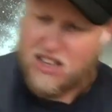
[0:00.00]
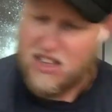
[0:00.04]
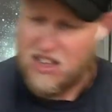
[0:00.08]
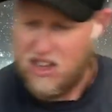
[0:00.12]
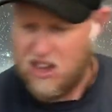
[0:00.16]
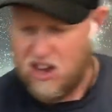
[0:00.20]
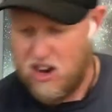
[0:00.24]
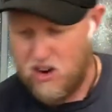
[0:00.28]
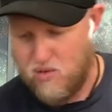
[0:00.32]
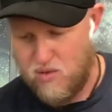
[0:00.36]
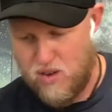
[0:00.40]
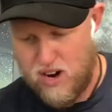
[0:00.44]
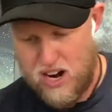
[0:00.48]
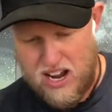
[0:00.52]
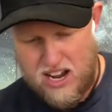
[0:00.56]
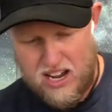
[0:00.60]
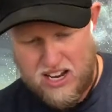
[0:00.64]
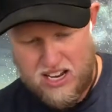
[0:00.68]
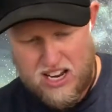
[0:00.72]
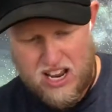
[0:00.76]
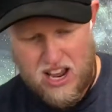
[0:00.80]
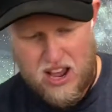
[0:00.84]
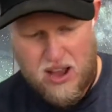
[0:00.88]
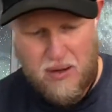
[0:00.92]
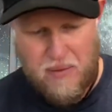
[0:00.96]
All right.
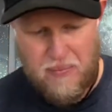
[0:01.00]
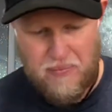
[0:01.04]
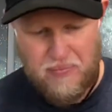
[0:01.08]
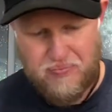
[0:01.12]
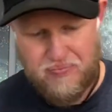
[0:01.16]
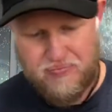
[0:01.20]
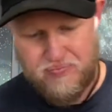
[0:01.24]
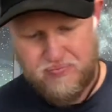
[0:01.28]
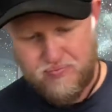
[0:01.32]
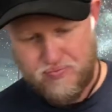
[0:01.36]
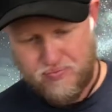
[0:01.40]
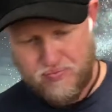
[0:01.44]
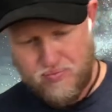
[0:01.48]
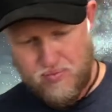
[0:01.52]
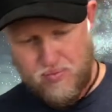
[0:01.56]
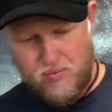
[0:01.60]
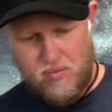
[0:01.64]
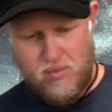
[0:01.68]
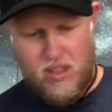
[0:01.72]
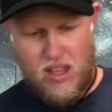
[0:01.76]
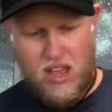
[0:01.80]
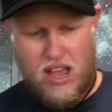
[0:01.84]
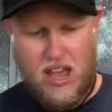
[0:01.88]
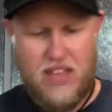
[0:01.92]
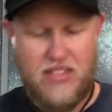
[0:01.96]

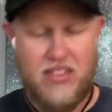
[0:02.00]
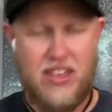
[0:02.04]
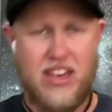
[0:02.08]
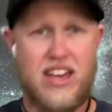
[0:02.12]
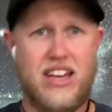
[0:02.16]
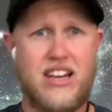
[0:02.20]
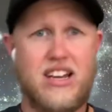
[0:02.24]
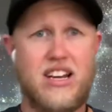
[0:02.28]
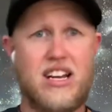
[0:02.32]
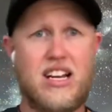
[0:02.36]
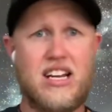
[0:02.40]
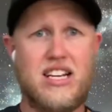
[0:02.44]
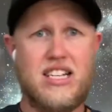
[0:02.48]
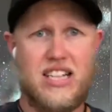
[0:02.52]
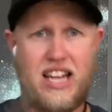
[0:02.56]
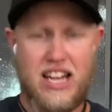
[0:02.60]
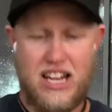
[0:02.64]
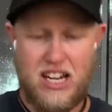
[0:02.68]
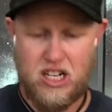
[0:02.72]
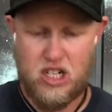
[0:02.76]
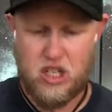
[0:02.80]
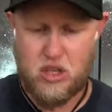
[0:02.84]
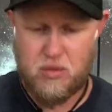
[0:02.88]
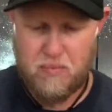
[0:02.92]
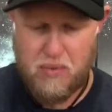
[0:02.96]
And then you're going to take
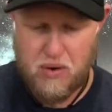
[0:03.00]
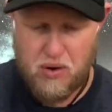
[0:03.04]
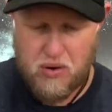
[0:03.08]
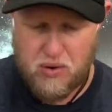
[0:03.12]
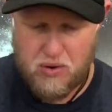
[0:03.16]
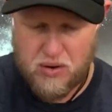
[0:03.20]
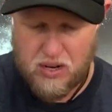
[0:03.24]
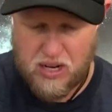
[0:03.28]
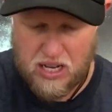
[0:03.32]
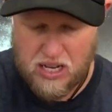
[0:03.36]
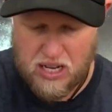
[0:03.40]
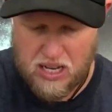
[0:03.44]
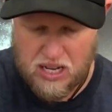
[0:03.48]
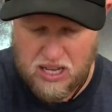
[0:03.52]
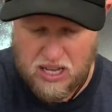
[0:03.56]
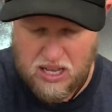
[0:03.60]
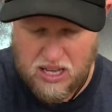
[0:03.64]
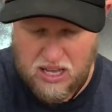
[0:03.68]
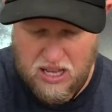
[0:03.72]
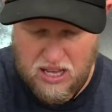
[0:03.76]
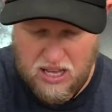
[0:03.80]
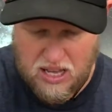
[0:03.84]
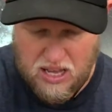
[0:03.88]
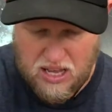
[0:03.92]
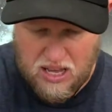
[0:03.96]
your spoon,
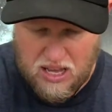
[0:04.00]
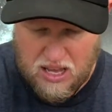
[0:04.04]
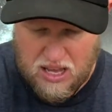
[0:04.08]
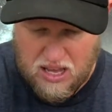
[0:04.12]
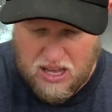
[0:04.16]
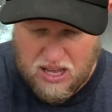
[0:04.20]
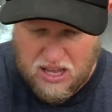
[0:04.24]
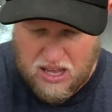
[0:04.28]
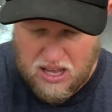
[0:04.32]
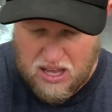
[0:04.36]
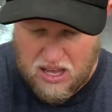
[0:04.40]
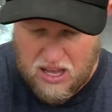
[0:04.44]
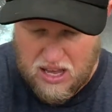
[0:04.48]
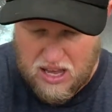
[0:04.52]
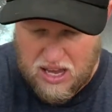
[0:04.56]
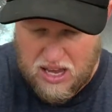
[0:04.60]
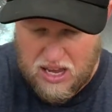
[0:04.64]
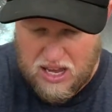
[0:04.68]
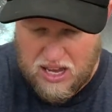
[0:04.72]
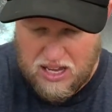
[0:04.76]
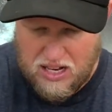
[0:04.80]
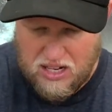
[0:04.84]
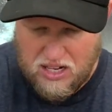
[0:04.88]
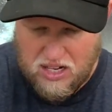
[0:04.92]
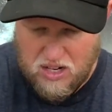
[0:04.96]

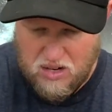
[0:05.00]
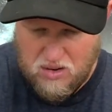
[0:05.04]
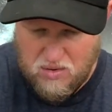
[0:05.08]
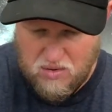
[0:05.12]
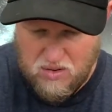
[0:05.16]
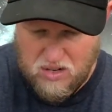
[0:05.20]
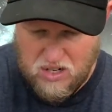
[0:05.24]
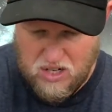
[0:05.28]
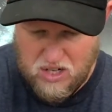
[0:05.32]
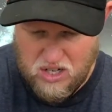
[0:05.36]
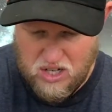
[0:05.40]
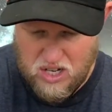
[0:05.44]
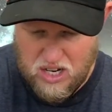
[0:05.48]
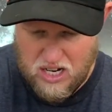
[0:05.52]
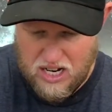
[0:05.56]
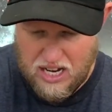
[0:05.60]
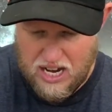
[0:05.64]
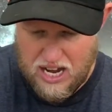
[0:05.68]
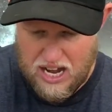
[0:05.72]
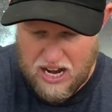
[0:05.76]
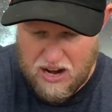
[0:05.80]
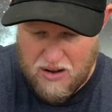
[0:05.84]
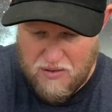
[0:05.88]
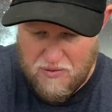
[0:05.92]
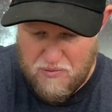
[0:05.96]
and we're just going to
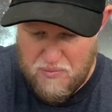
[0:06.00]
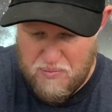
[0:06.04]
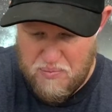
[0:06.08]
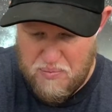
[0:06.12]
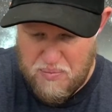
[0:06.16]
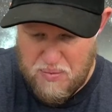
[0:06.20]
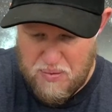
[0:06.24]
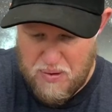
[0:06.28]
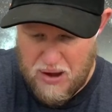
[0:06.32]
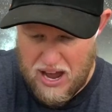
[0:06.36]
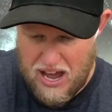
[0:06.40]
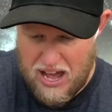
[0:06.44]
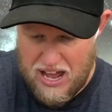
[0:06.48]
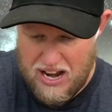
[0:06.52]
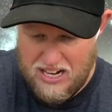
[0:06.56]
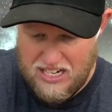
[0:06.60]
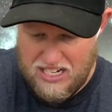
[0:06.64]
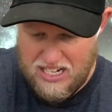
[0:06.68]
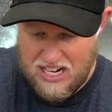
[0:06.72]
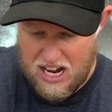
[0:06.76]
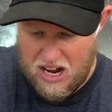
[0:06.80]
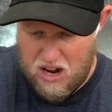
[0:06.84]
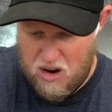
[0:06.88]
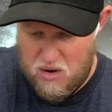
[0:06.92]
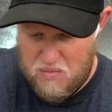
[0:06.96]
kind of pat it
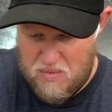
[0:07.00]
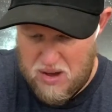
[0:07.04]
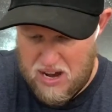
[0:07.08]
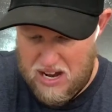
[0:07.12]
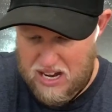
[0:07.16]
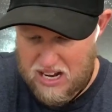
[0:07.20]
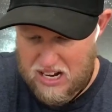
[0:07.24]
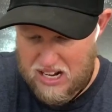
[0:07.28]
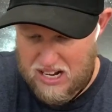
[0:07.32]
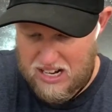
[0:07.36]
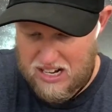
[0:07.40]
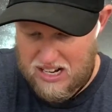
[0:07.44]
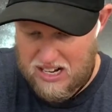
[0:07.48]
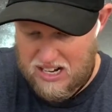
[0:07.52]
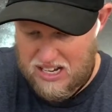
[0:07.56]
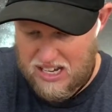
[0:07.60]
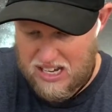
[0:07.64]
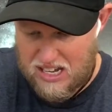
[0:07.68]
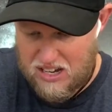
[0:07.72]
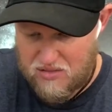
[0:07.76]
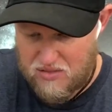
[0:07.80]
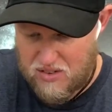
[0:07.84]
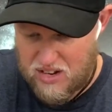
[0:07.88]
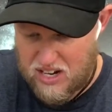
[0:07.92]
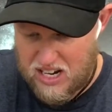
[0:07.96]
down, make it a little
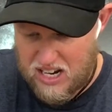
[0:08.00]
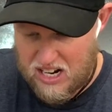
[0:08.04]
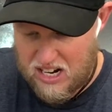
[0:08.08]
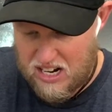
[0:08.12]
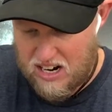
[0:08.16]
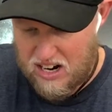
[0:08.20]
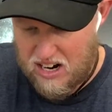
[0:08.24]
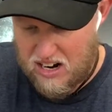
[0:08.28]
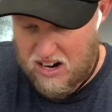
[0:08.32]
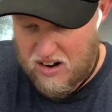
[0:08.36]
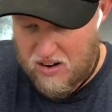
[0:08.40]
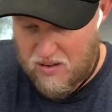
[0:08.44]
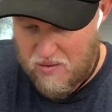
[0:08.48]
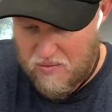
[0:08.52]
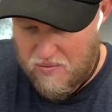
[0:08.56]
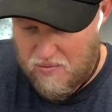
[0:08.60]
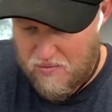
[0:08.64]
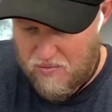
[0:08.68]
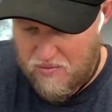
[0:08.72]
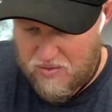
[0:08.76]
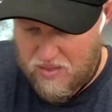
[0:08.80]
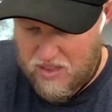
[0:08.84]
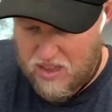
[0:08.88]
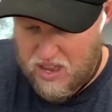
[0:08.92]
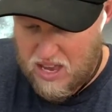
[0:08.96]
even here.
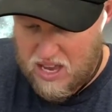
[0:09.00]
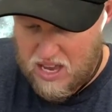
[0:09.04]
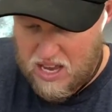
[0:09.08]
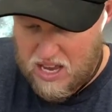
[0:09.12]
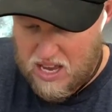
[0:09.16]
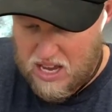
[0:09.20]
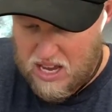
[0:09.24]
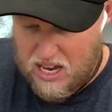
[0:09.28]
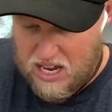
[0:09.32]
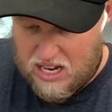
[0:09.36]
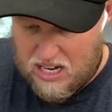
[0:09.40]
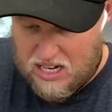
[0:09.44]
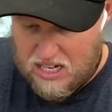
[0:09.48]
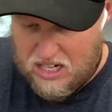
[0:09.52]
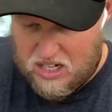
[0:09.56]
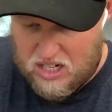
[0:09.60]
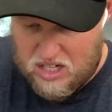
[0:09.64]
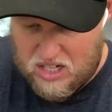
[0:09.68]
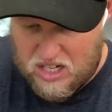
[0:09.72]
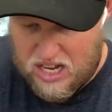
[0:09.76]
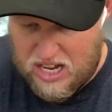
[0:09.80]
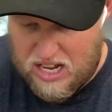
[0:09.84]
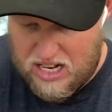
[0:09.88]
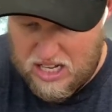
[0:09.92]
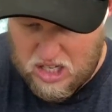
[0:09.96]

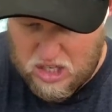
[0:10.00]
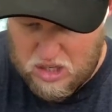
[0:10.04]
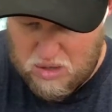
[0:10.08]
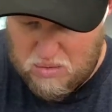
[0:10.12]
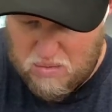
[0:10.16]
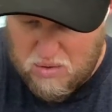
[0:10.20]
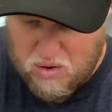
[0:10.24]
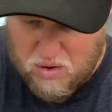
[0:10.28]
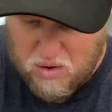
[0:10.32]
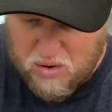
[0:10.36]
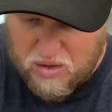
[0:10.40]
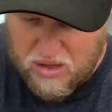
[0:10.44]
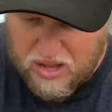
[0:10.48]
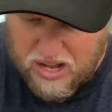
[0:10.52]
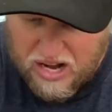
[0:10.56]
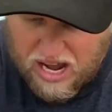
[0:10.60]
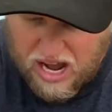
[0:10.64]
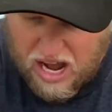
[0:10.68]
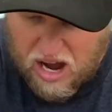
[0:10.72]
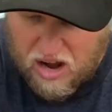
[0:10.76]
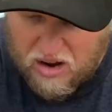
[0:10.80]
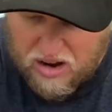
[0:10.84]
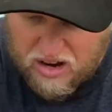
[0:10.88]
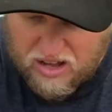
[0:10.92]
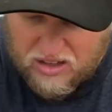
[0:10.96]
Just kind of smooth it
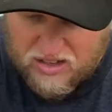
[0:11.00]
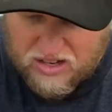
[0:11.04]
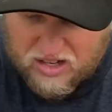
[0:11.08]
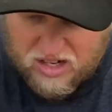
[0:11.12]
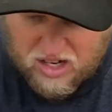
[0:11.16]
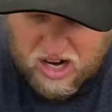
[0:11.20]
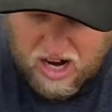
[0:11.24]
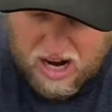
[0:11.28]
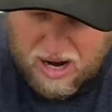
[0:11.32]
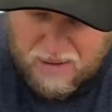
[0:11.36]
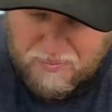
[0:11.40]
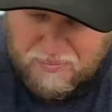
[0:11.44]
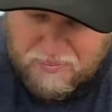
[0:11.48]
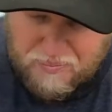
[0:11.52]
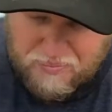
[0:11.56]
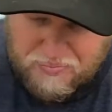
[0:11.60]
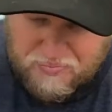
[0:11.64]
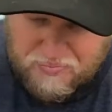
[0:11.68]
out on the top.